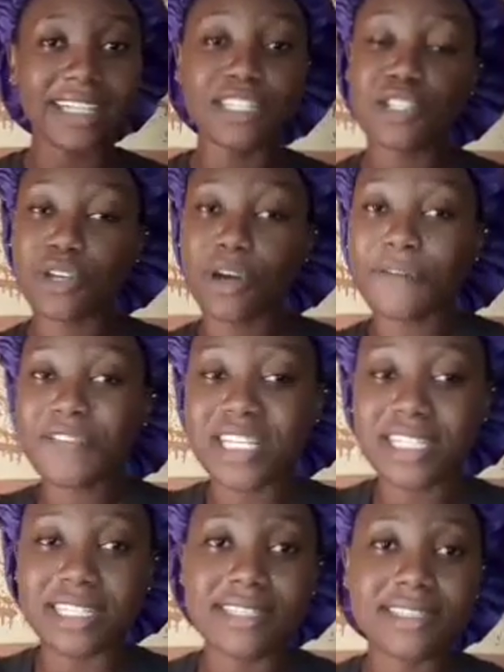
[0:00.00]
it
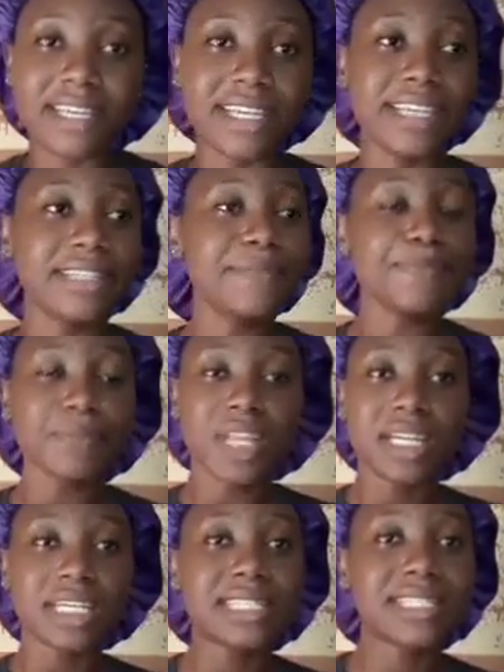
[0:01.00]
softens the skin,
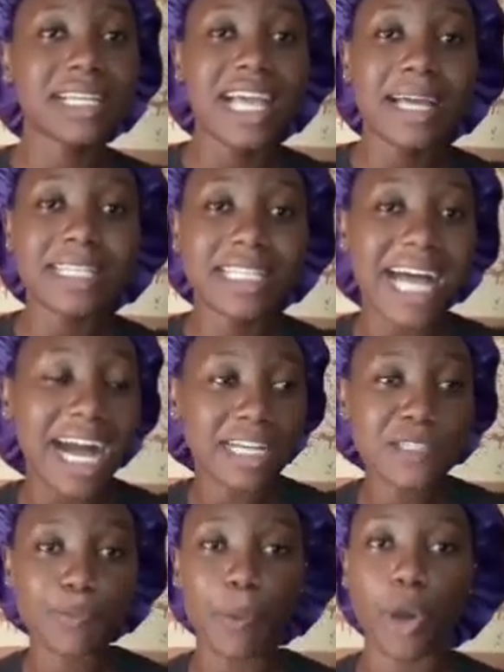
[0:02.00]
it clears dark
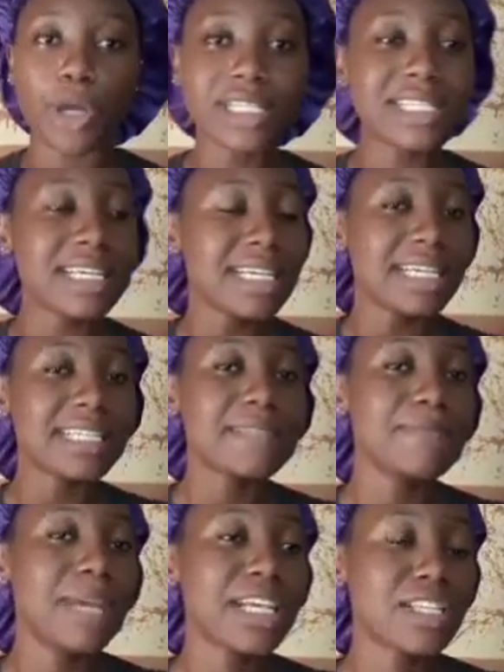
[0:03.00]
spots, it
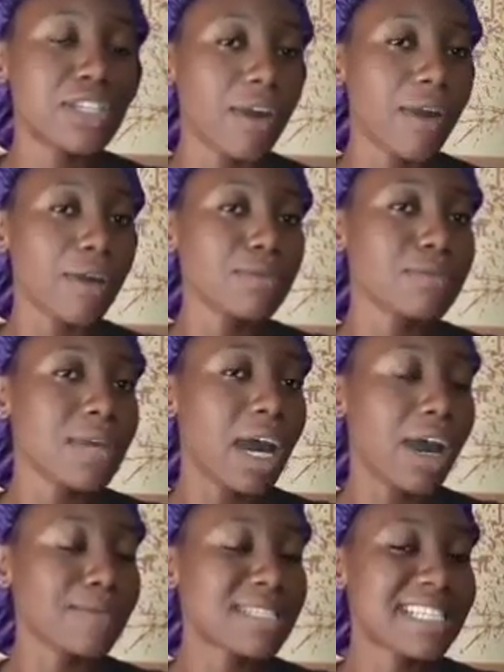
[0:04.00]
makes your
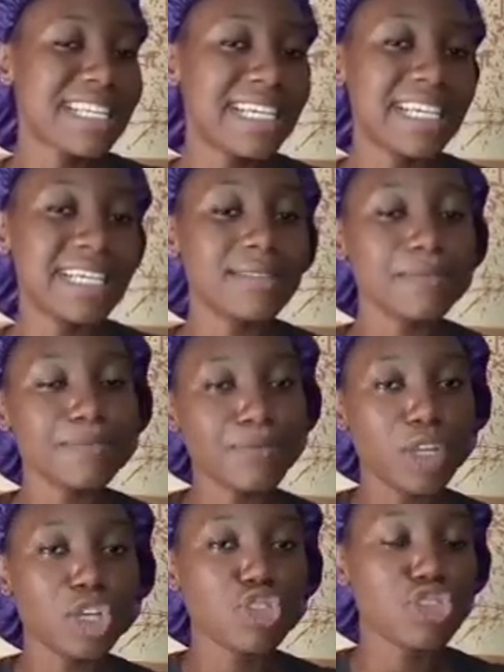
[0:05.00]
skin
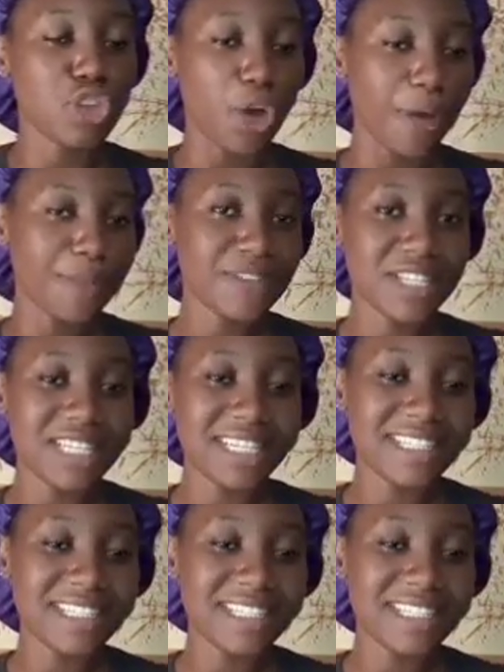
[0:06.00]
soft.